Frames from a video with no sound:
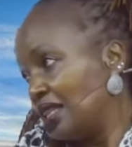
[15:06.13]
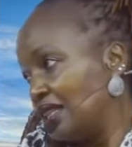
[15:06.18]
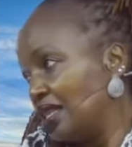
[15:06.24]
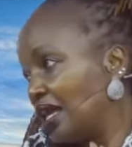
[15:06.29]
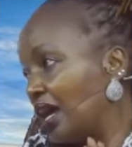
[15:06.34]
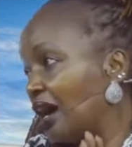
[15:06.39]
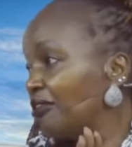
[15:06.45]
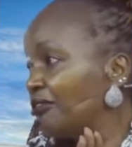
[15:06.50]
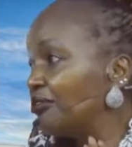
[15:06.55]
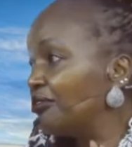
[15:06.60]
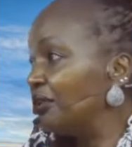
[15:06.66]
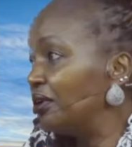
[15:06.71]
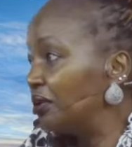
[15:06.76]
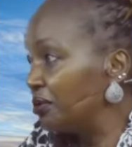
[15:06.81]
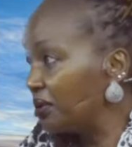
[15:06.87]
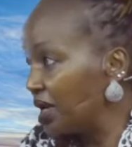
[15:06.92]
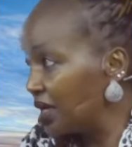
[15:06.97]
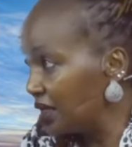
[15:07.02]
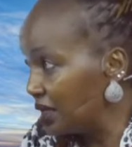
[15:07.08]
they have
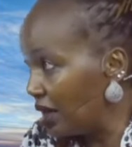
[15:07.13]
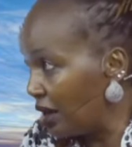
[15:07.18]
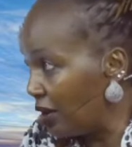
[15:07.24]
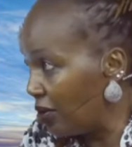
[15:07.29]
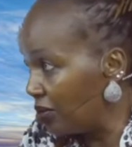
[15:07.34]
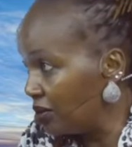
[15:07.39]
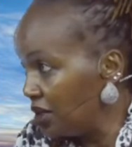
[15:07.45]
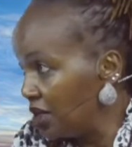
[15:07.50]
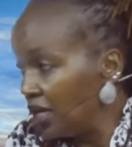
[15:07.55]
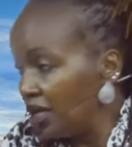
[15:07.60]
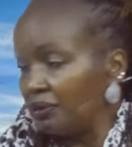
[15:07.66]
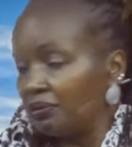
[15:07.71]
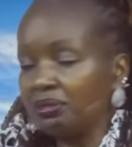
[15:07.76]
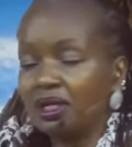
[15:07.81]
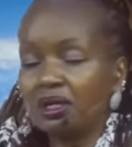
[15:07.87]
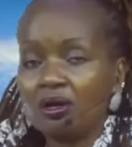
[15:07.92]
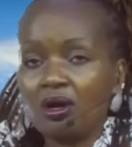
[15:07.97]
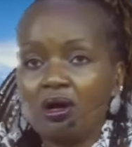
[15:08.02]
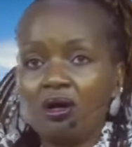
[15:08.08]
failed right now
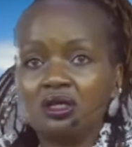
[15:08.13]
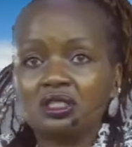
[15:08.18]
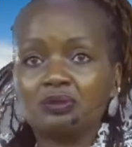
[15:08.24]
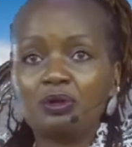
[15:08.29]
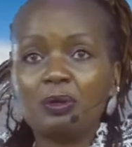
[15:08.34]
because